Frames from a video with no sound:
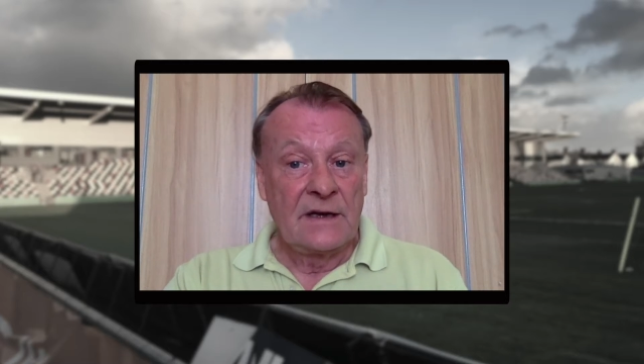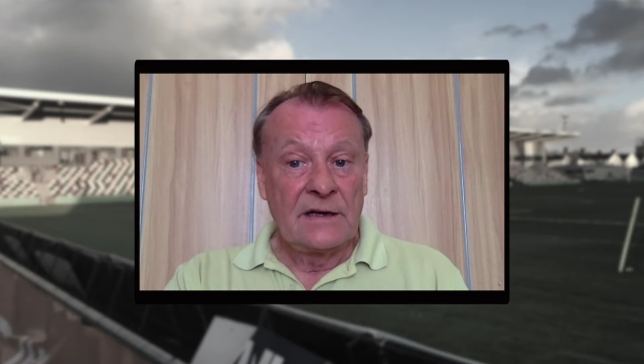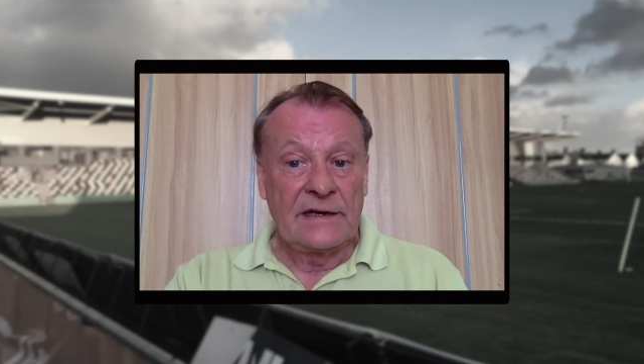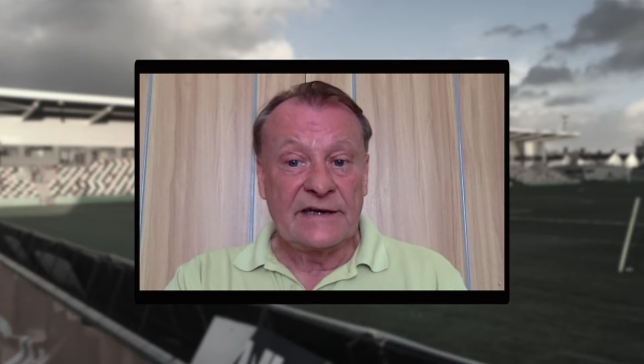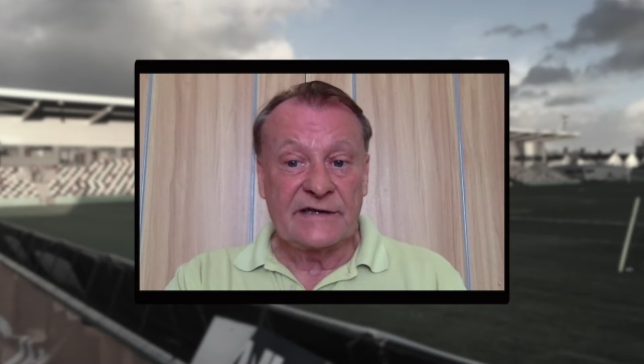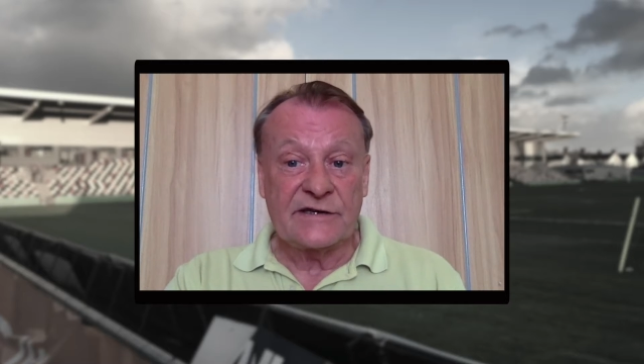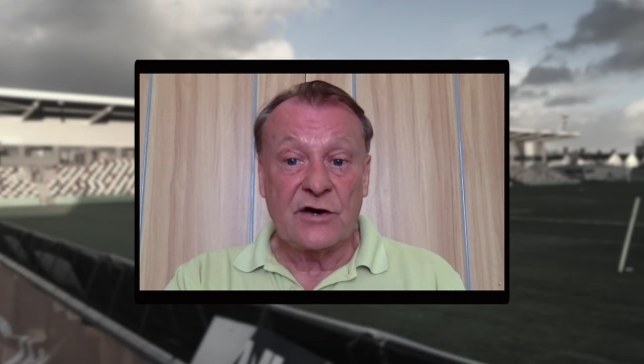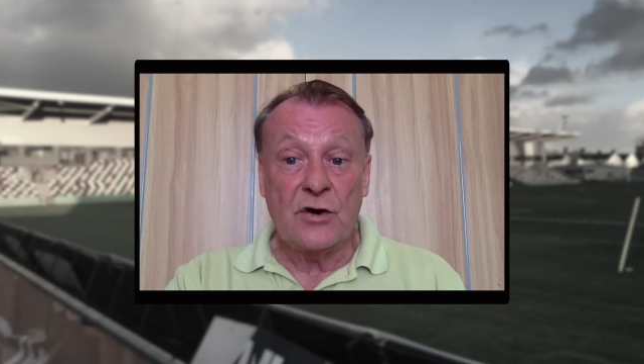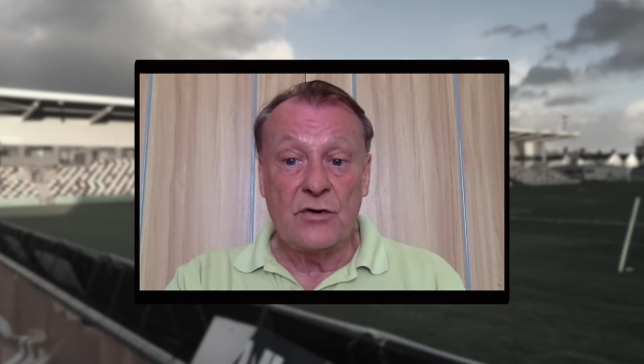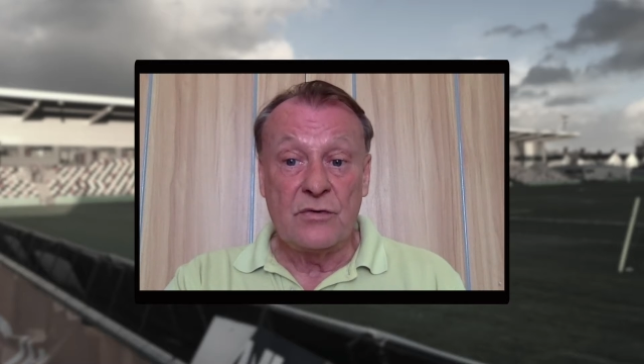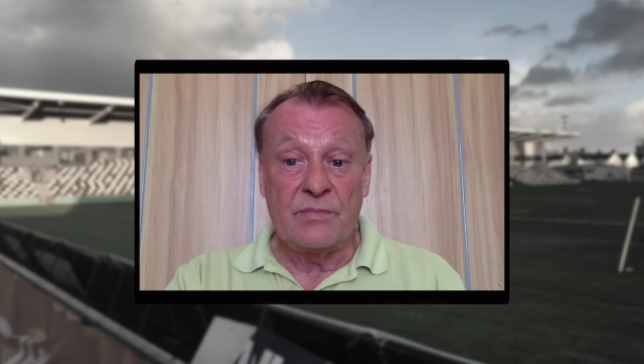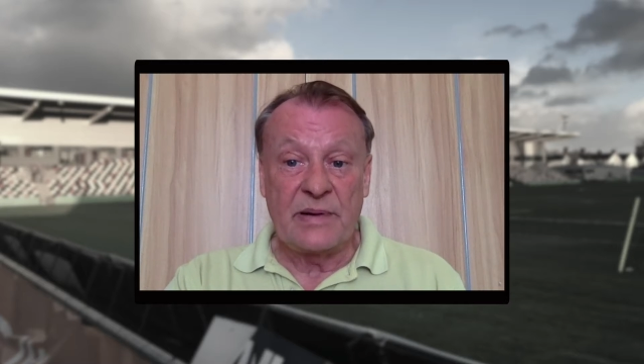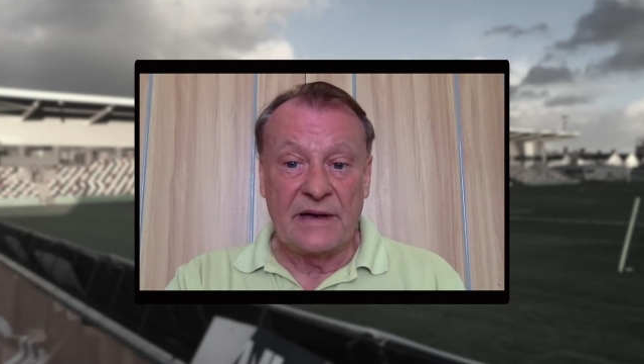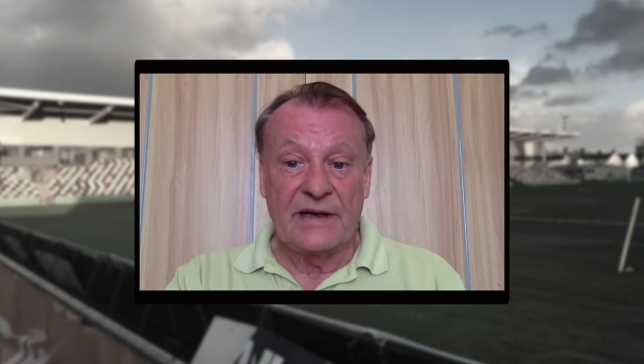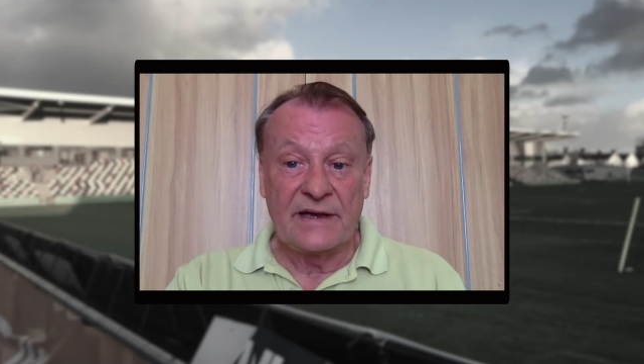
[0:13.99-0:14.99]
Let's
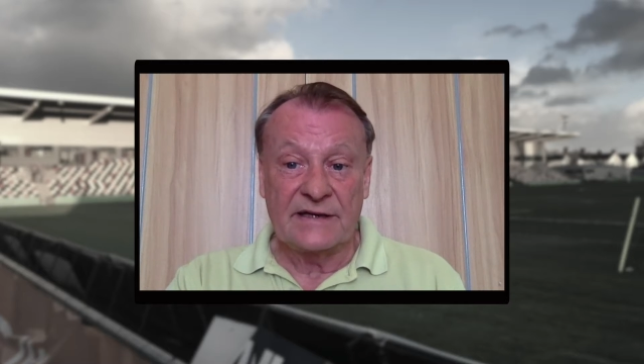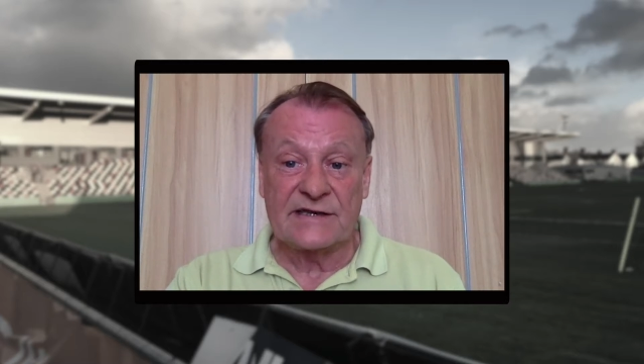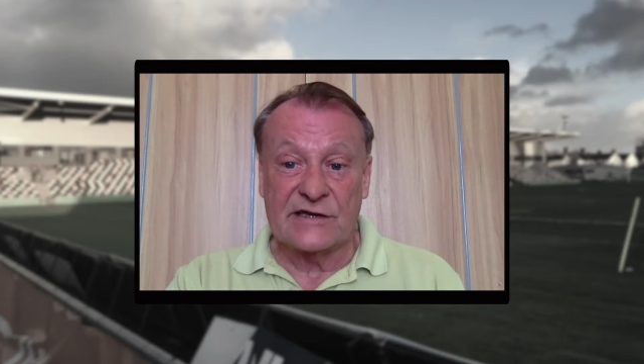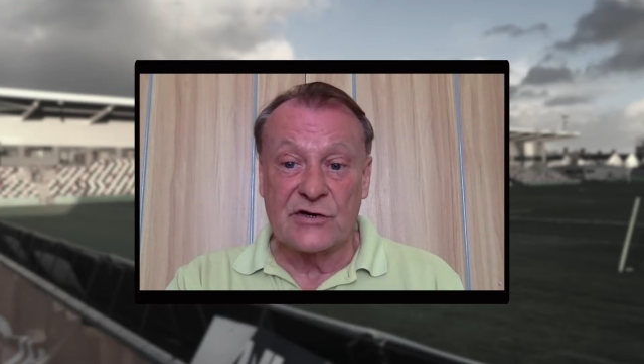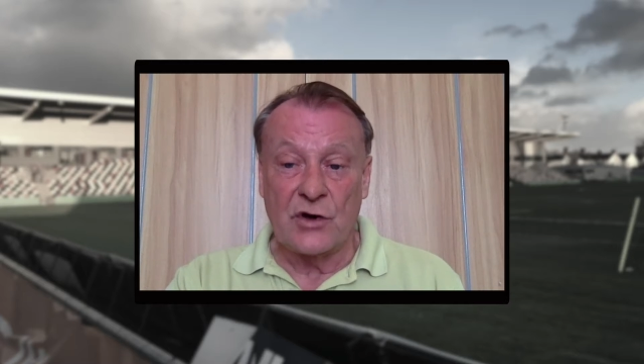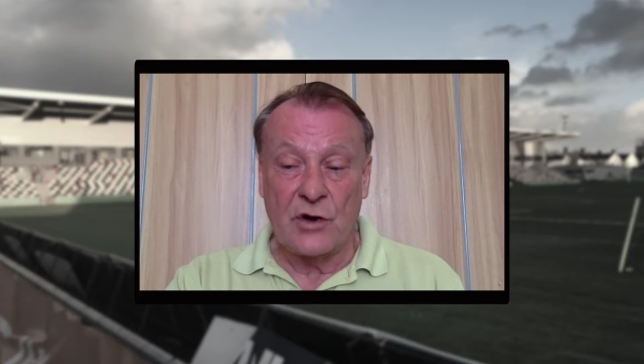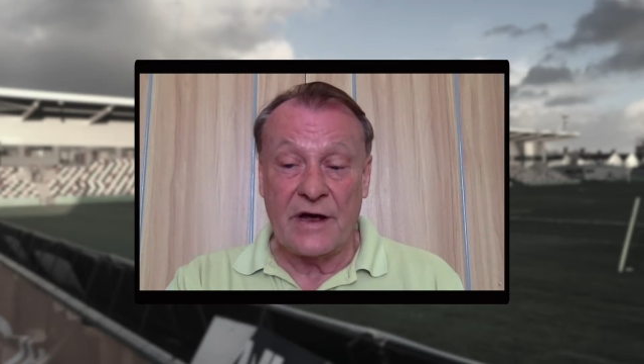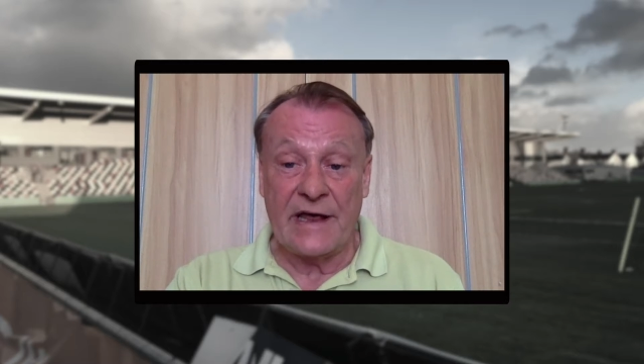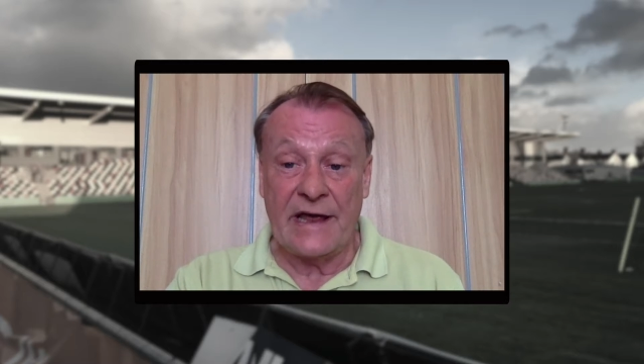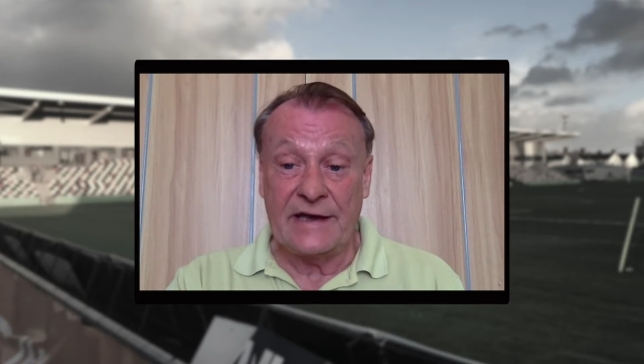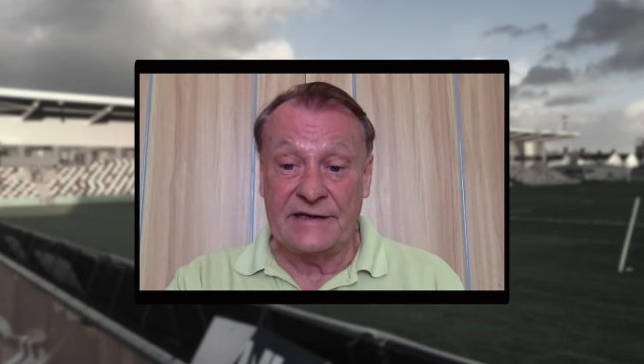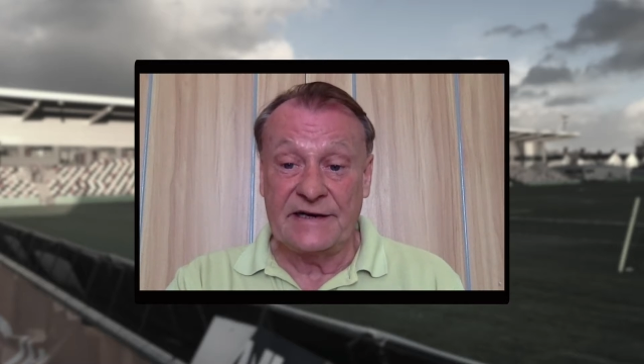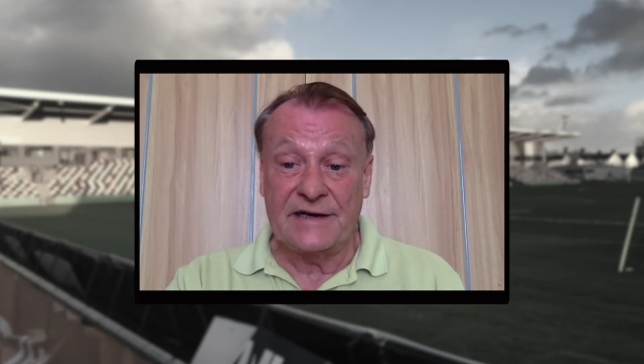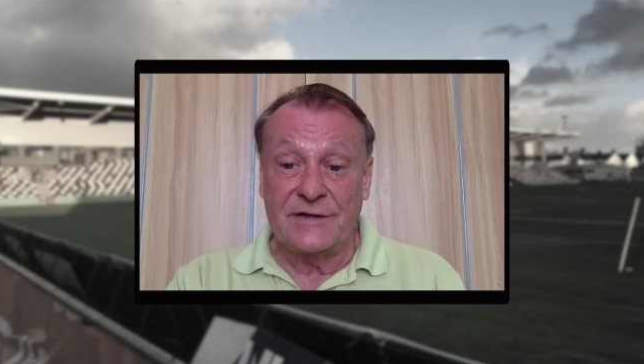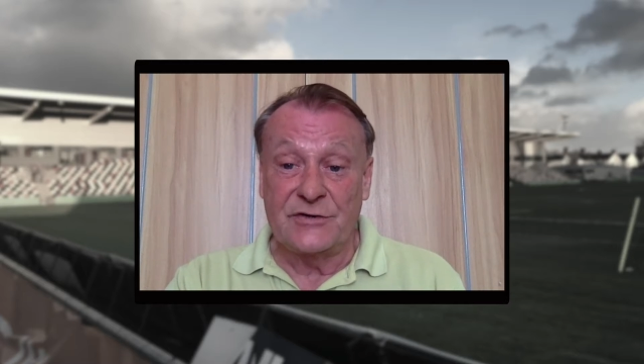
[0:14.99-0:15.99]
hope it's not heading